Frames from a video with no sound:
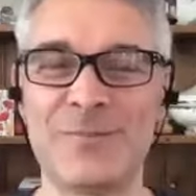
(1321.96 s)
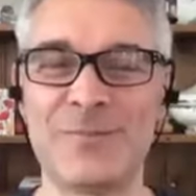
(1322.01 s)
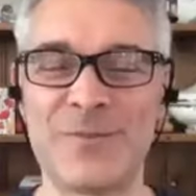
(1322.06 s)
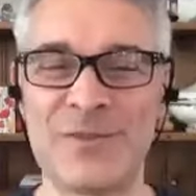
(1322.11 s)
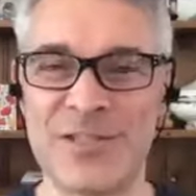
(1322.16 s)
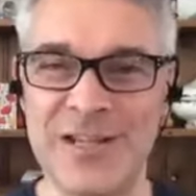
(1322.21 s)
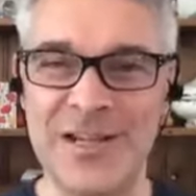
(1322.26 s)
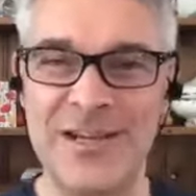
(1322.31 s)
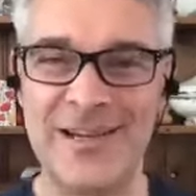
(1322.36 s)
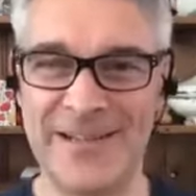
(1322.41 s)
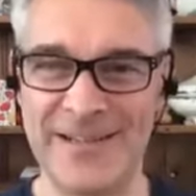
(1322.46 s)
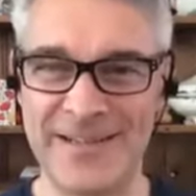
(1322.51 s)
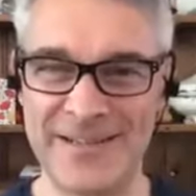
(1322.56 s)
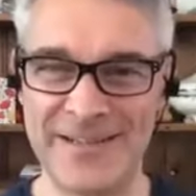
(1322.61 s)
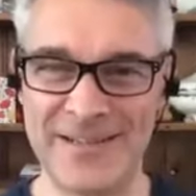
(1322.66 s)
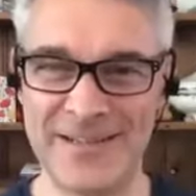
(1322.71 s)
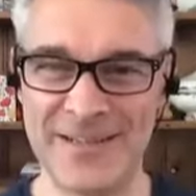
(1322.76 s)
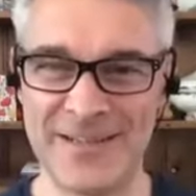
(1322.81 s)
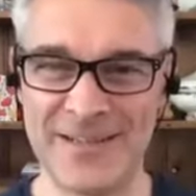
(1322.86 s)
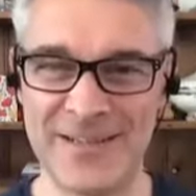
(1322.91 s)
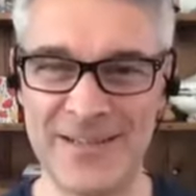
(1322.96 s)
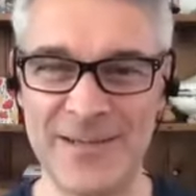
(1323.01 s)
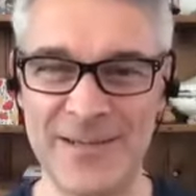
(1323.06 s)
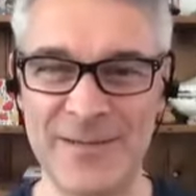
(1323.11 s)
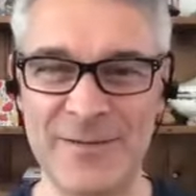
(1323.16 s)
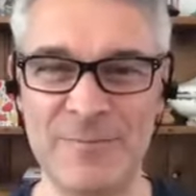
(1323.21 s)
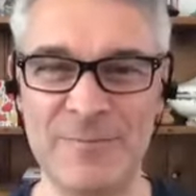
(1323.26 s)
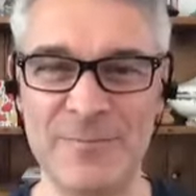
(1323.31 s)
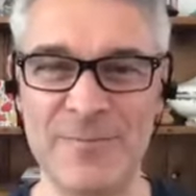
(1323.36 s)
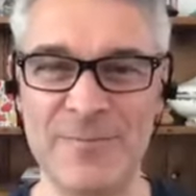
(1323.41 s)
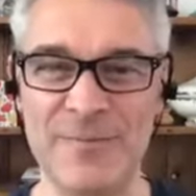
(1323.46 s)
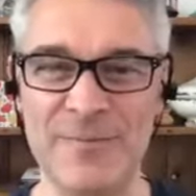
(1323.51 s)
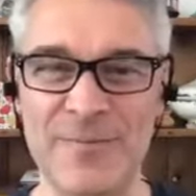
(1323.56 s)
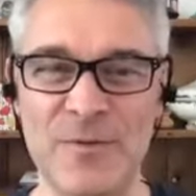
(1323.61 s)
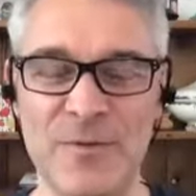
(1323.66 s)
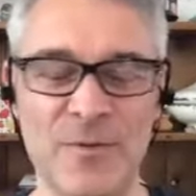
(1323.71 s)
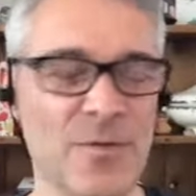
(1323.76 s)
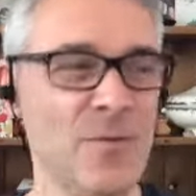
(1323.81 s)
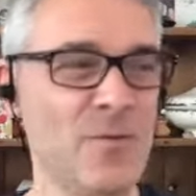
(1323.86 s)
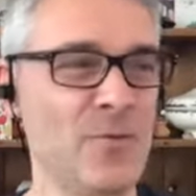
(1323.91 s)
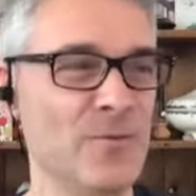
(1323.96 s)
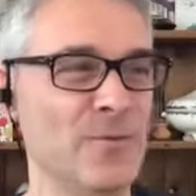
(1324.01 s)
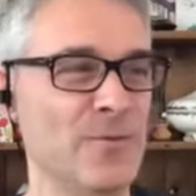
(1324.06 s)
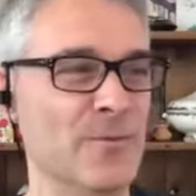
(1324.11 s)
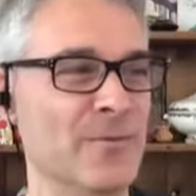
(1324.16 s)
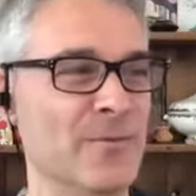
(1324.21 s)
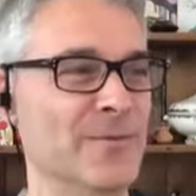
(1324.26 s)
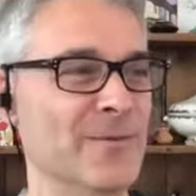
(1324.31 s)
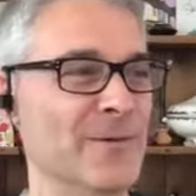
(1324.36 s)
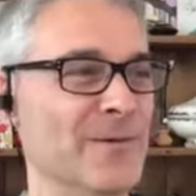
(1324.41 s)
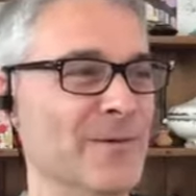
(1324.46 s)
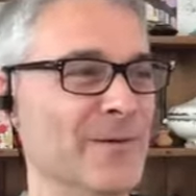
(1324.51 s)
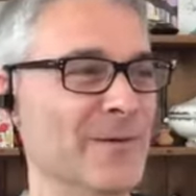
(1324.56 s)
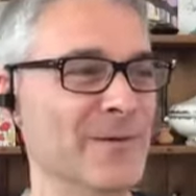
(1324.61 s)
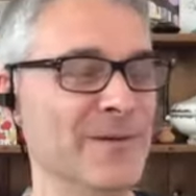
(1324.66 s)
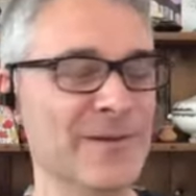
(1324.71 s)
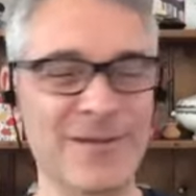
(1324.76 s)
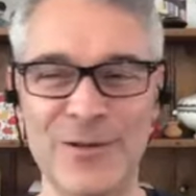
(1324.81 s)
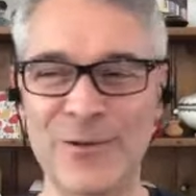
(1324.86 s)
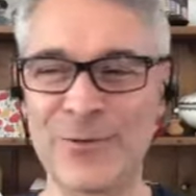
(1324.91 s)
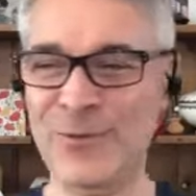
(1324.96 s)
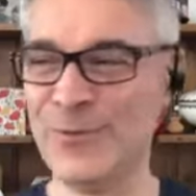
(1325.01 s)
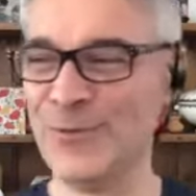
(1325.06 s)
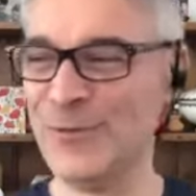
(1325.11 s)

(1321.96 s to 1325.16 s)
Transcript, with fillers: signs that oh oh